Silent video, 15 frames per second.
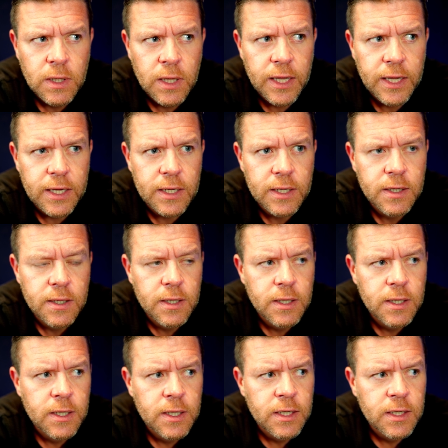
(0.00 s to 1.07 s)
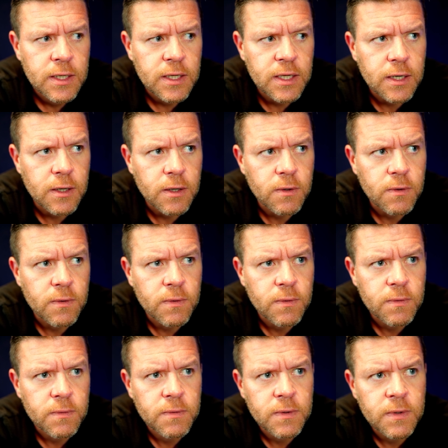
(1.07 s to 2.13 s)
Like, you
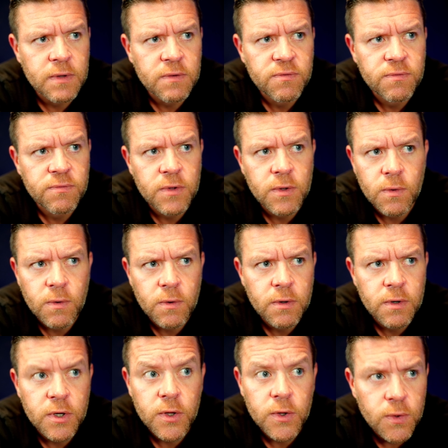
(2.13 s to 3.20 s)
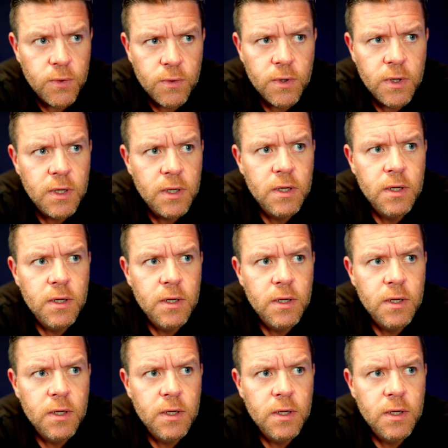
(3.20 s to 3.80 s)
know, if you were a dude,